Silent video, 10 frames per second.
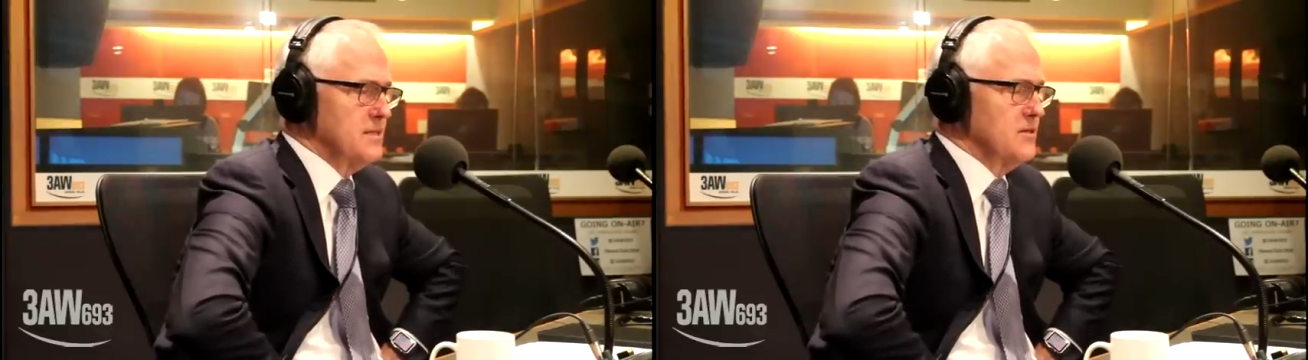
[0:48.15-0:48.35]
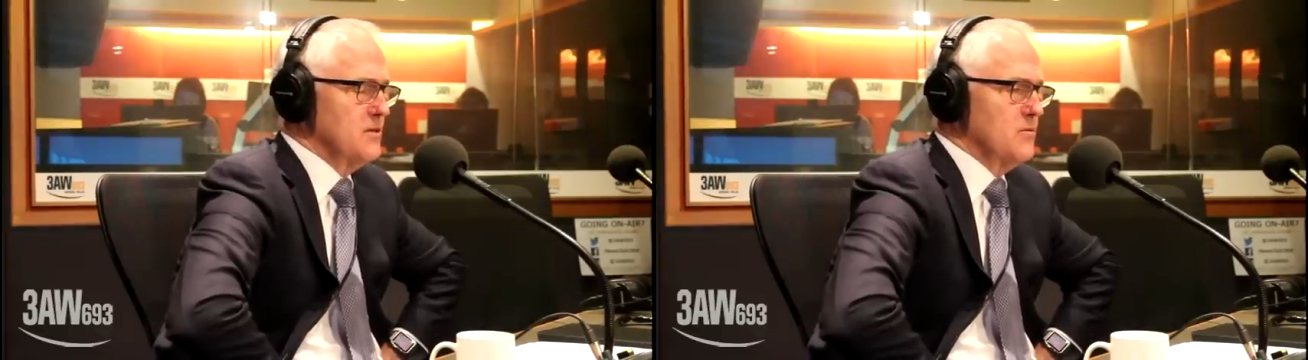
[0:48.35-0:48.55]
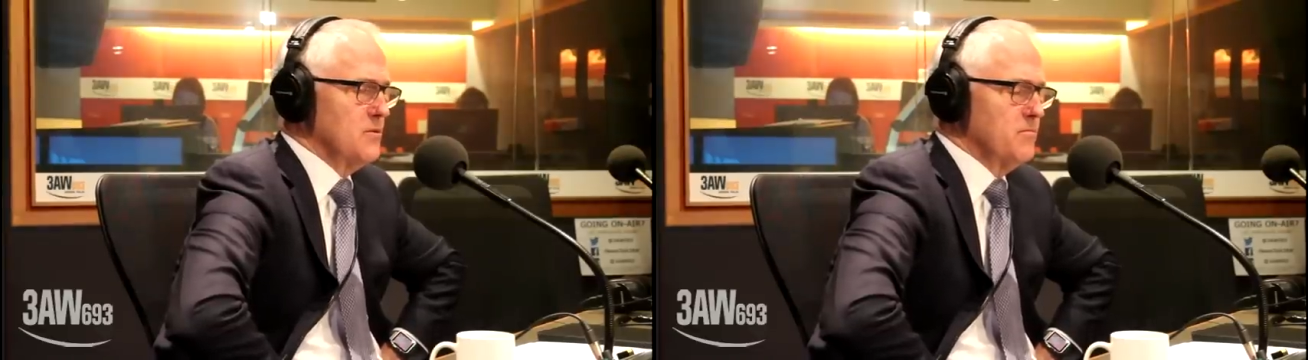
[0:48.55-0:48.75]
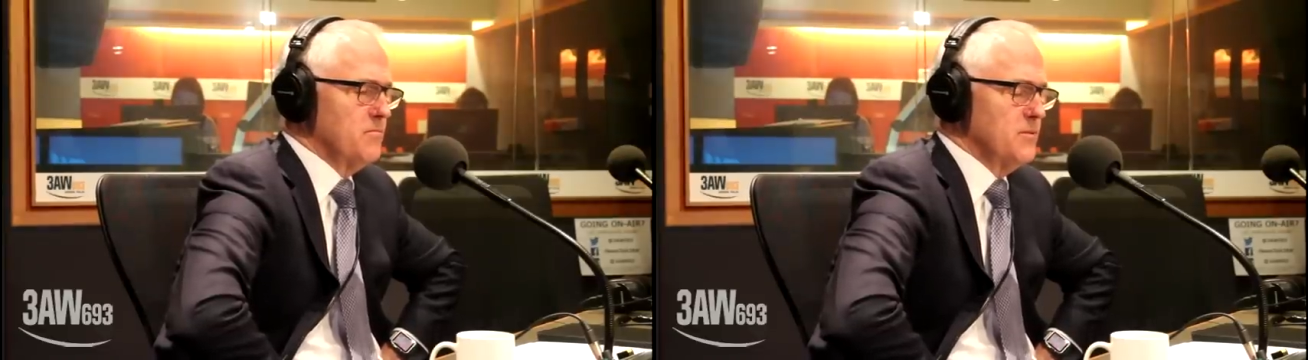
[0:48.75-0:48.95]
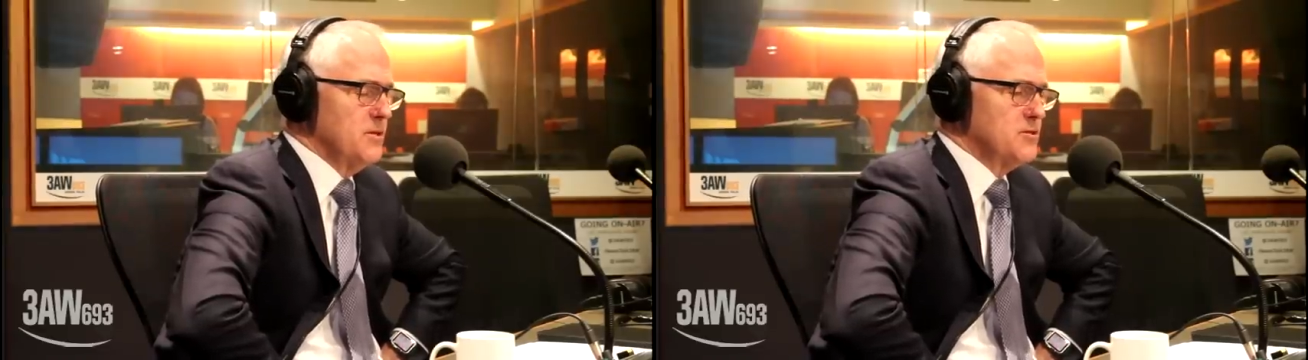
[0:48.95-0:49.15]

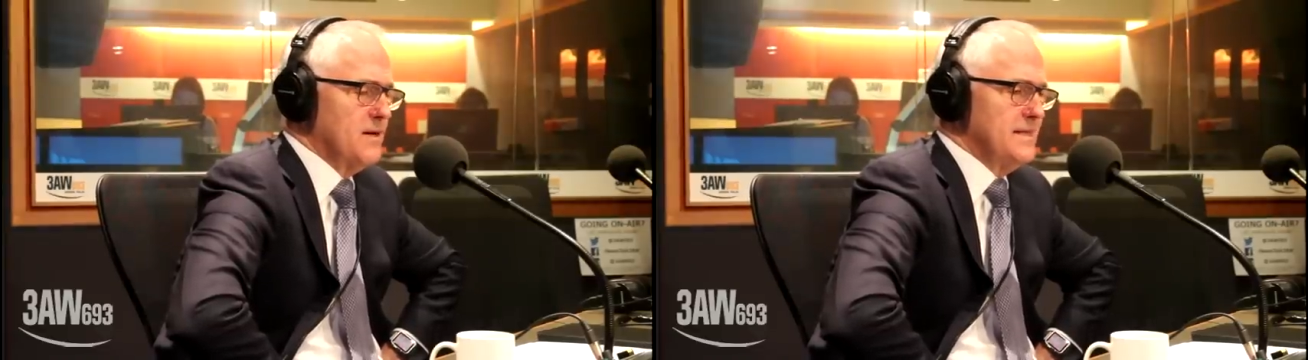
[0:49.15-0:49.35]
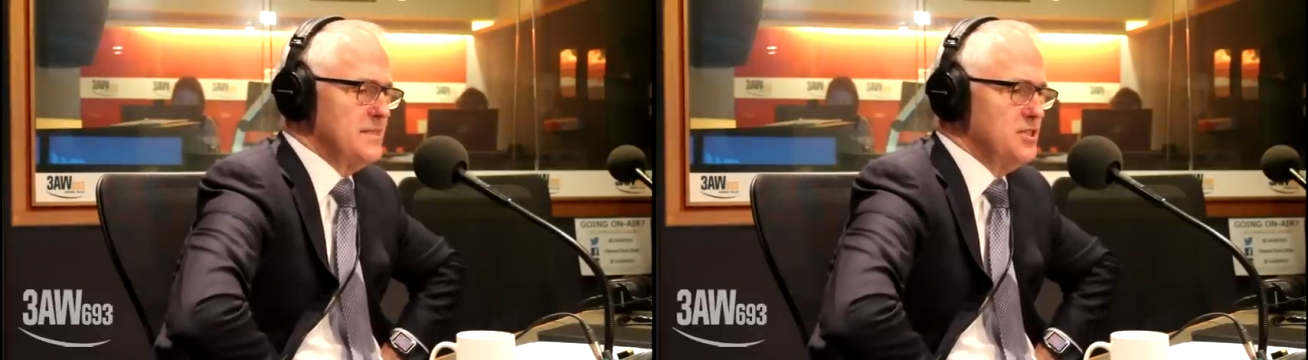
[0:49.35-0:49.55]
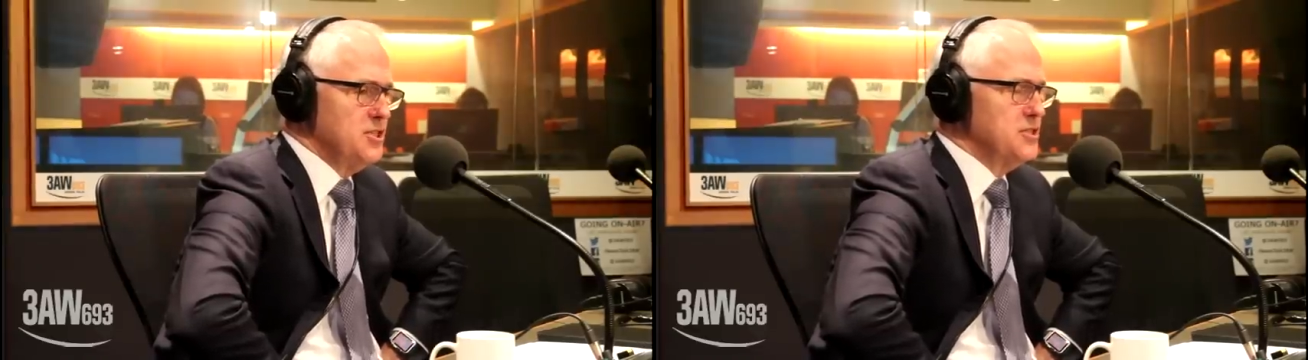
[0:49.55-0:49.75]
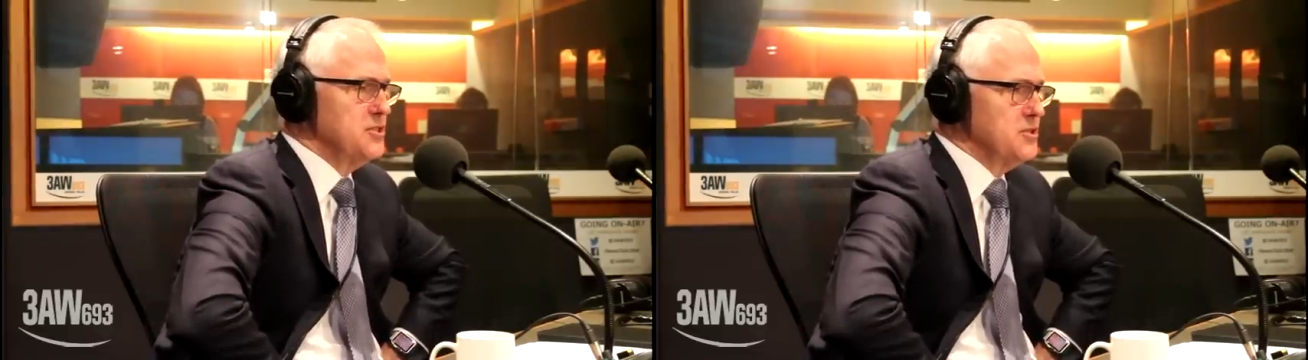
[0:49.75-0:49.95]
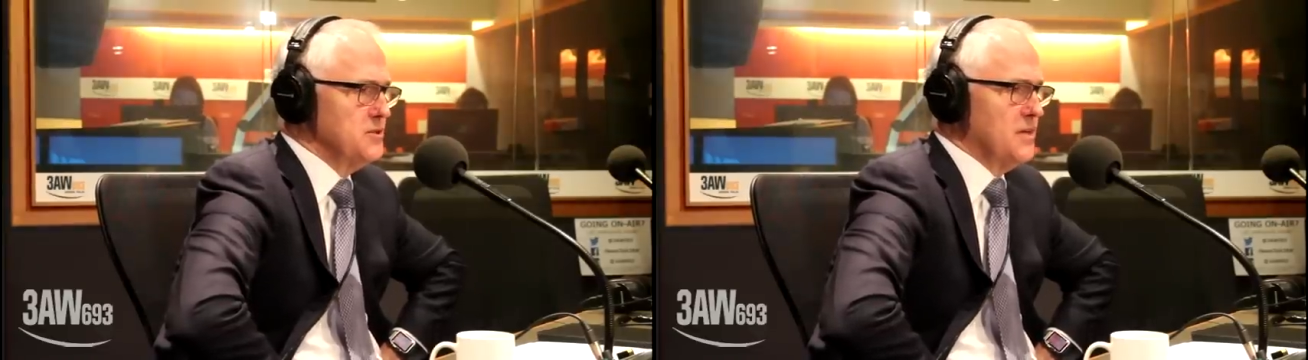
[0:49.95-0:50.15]
The transition
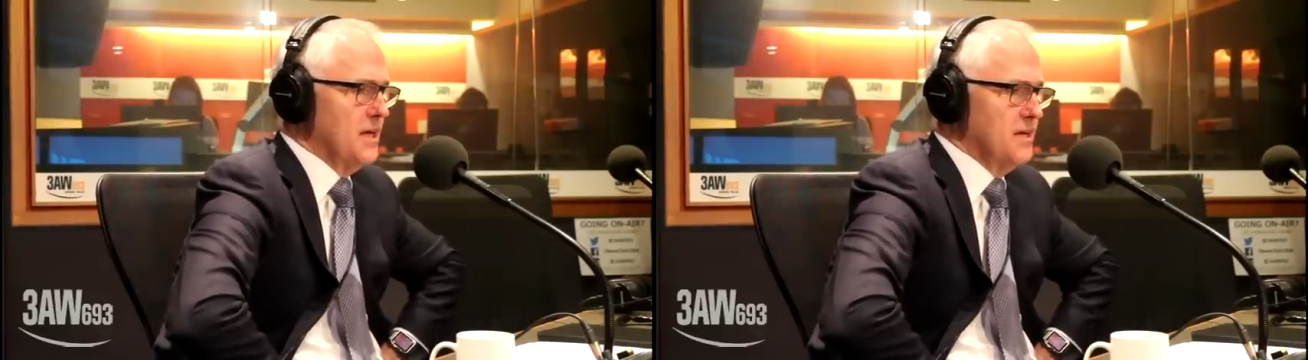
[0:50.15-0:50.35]
to that,